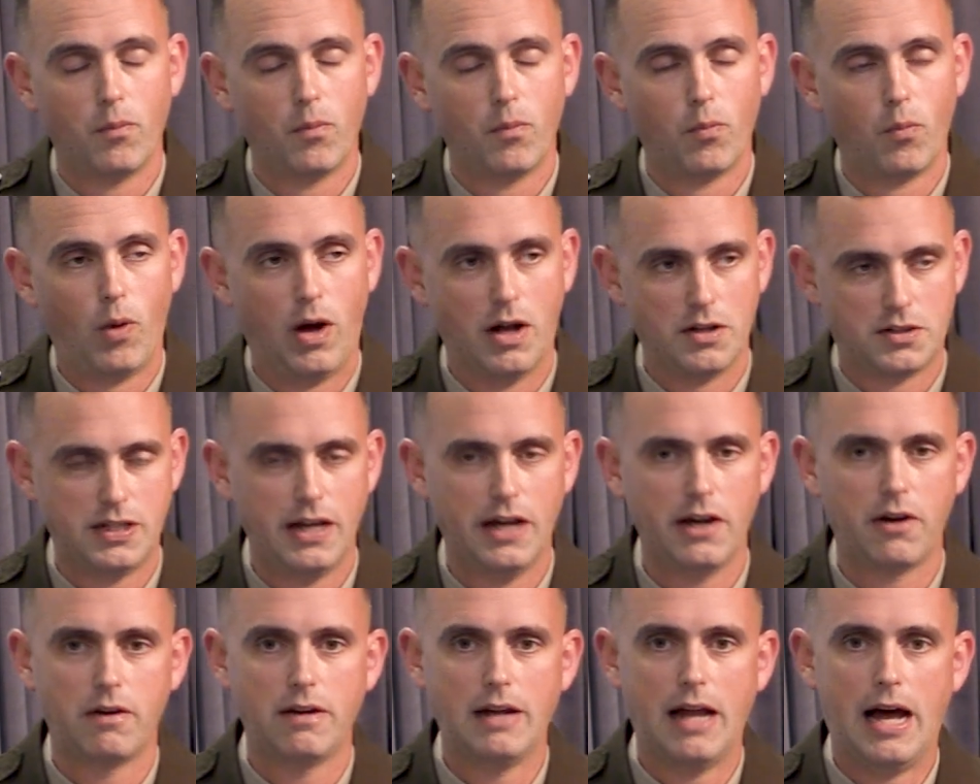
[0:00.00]
well, I'll
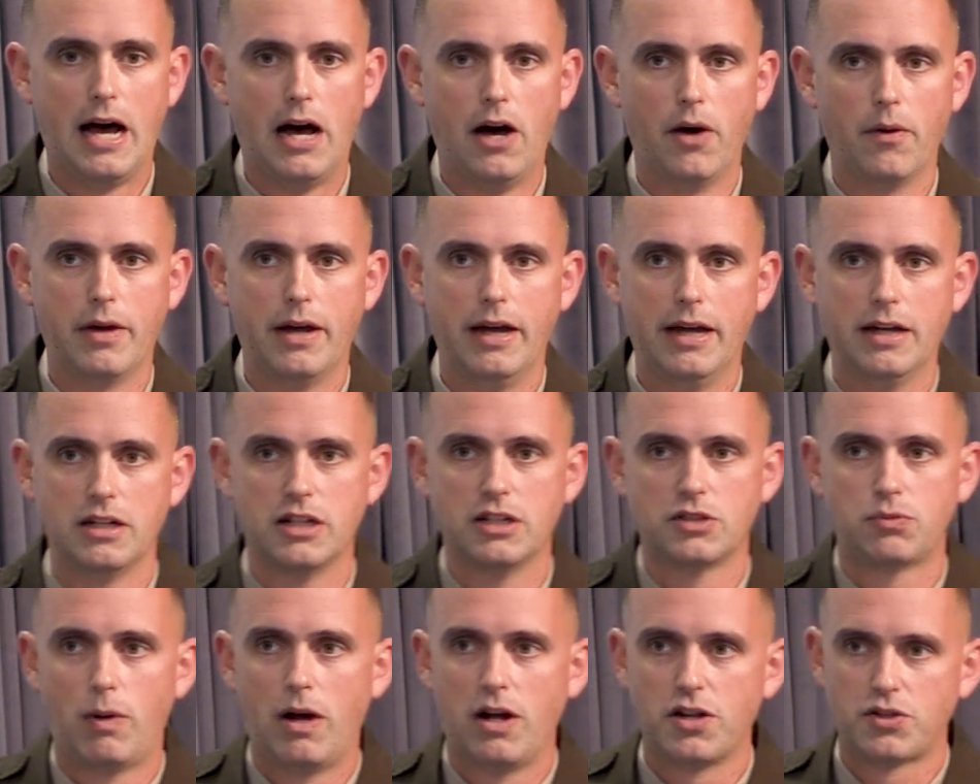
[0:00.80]
tell you right now,
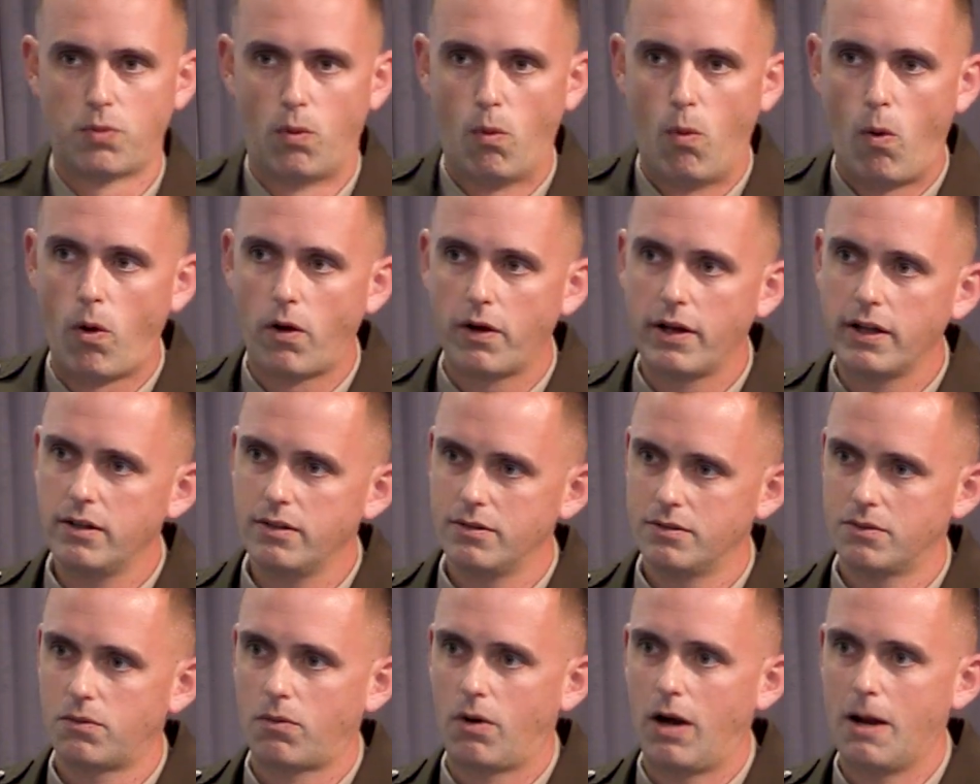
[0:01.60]
as well as
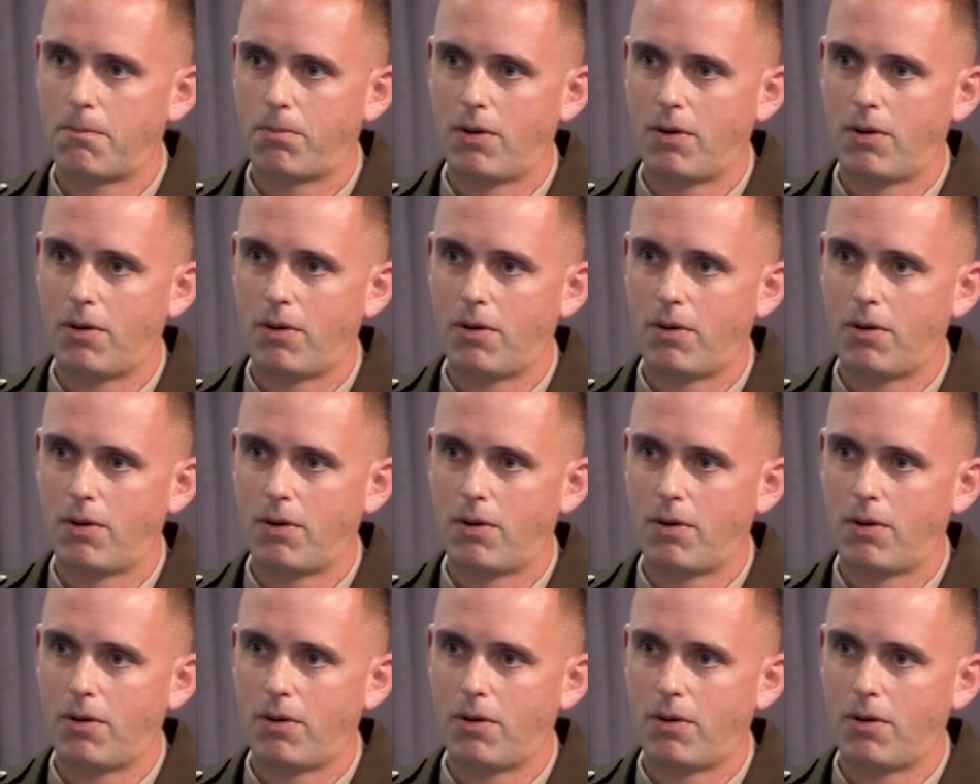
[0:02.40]
rewarding, right?